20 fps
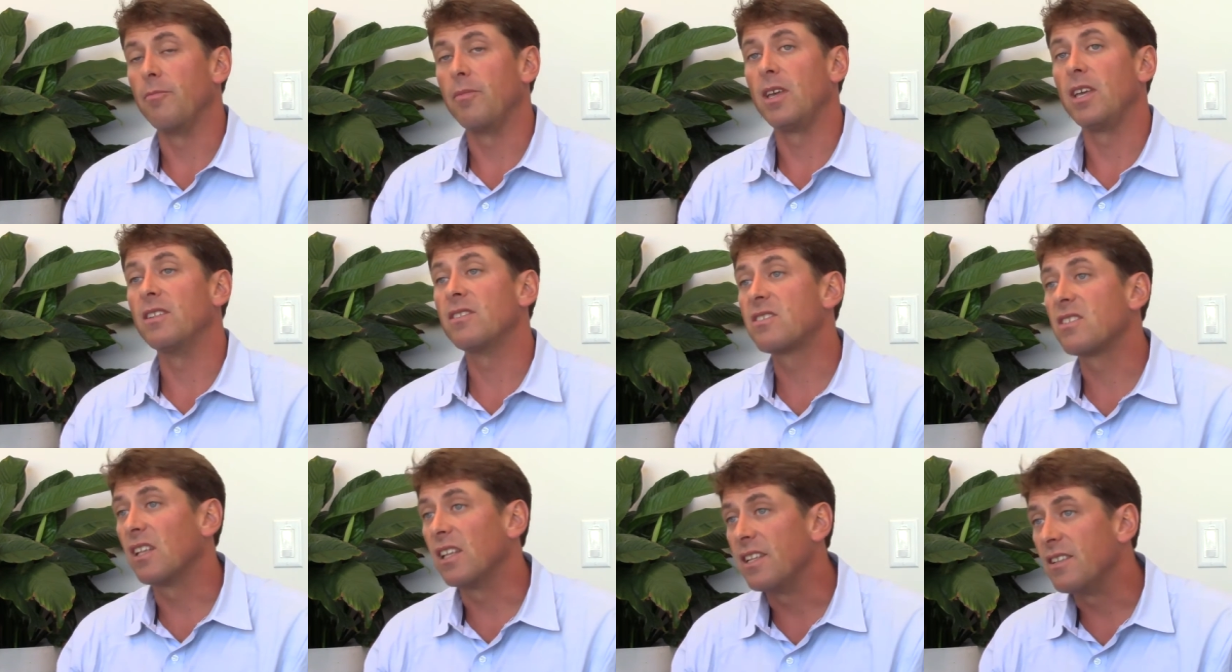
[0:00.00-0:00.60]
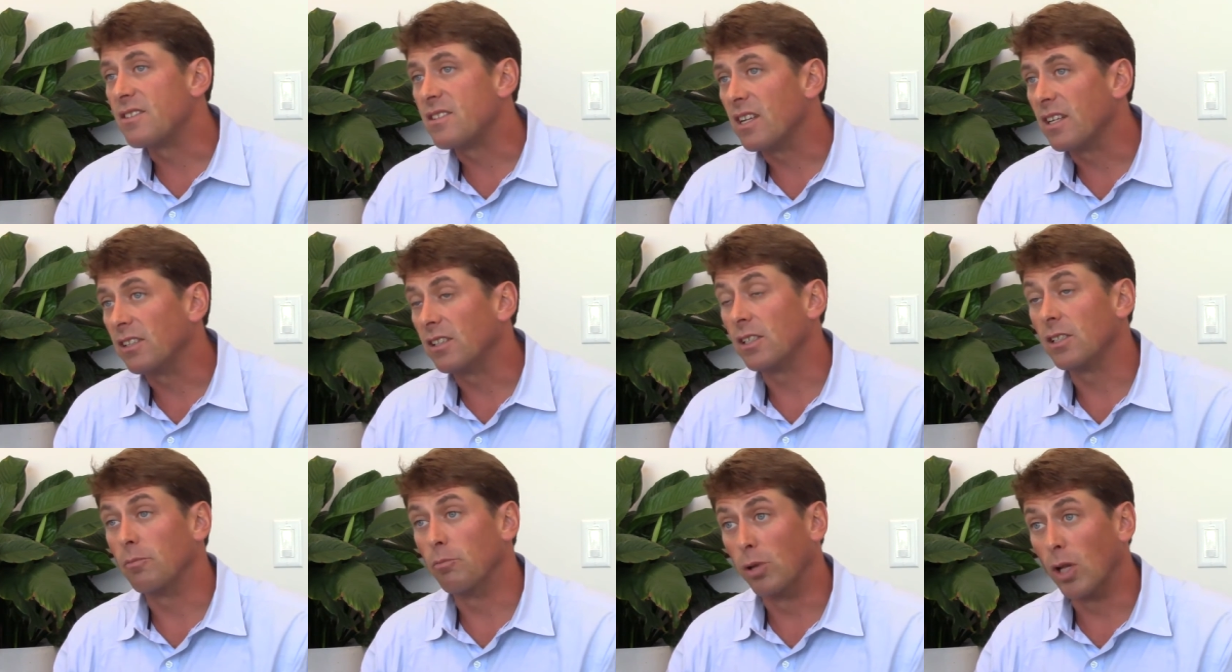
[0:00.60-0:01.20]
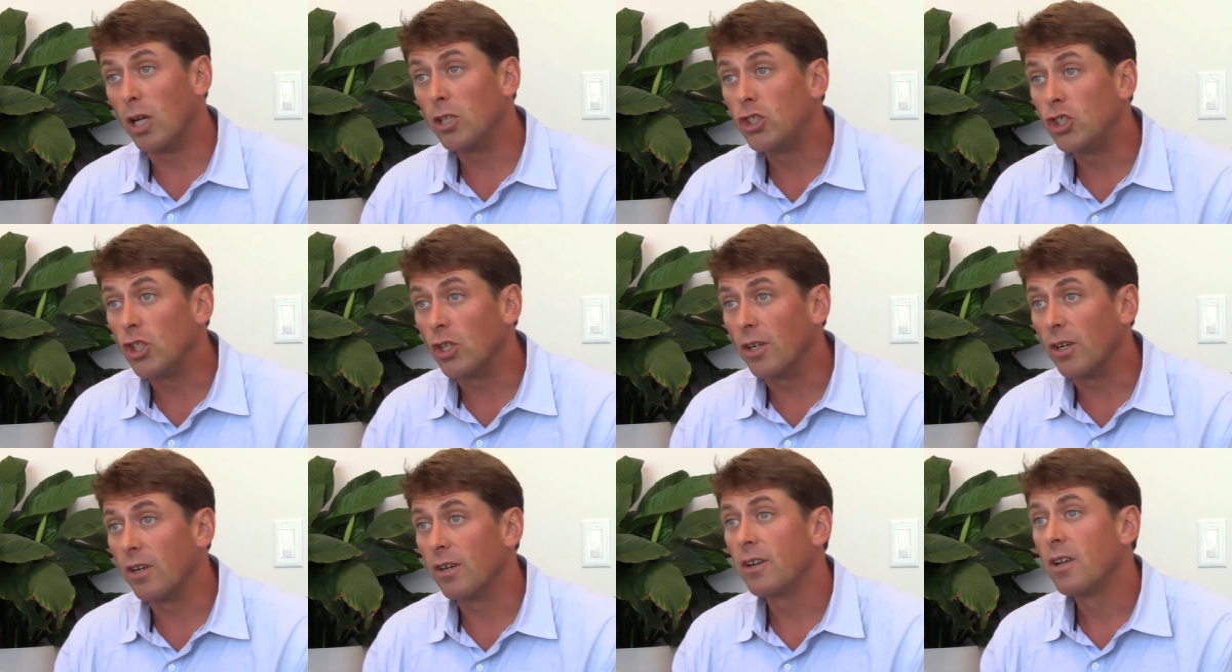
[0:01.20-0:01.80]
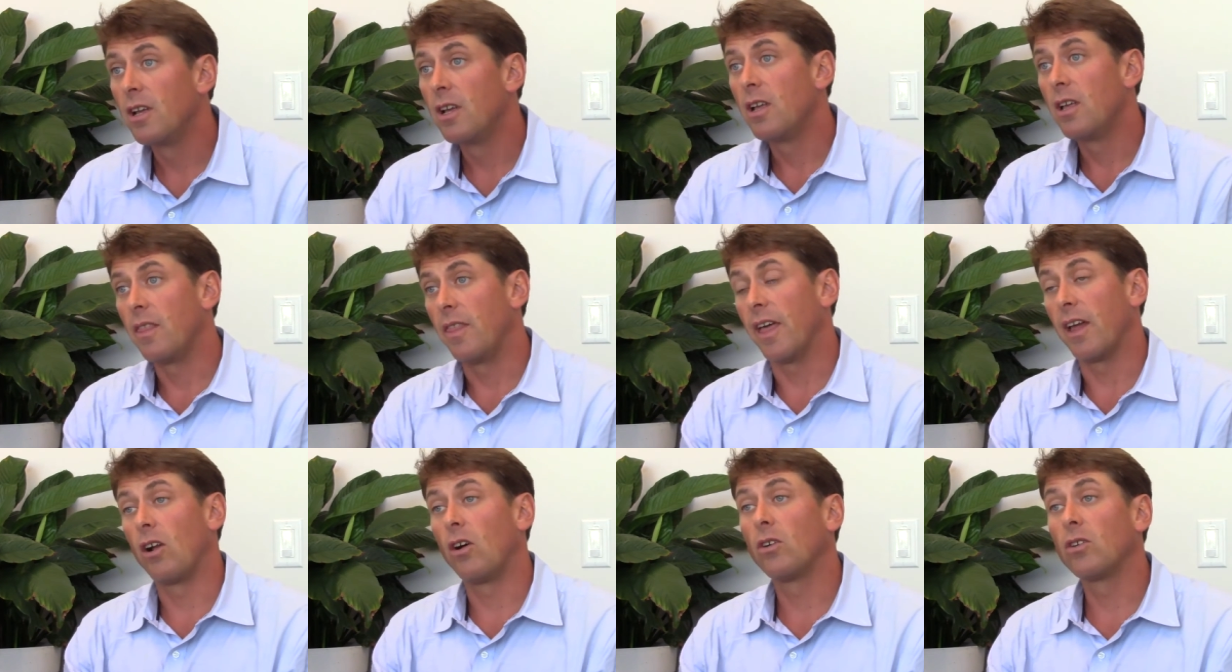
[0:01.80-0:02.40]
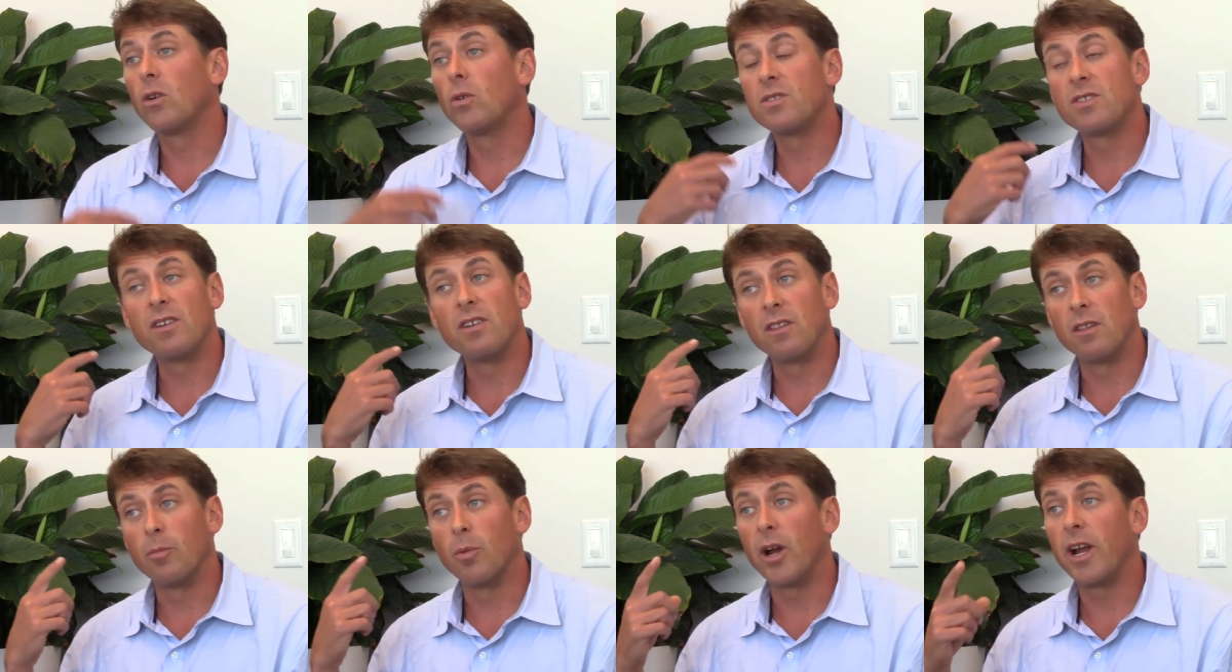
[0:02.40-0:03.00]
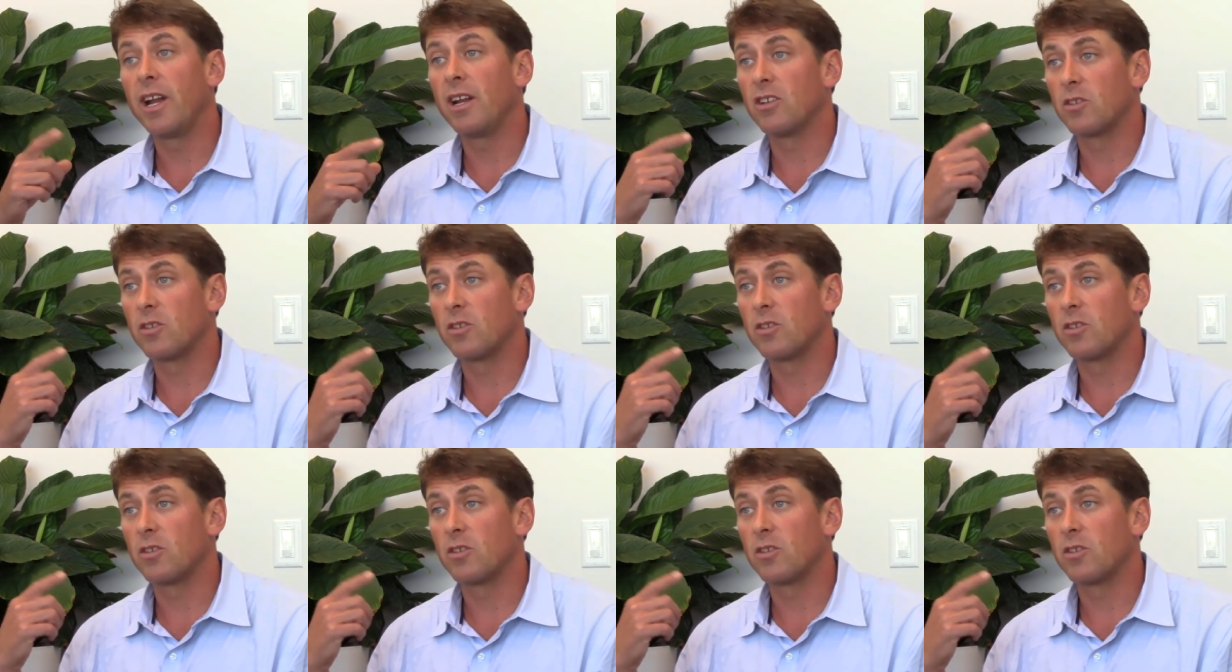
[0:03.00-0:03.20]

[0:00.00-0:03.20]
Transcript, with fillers: insulin signaling, blood sugar, that all goes into the brain,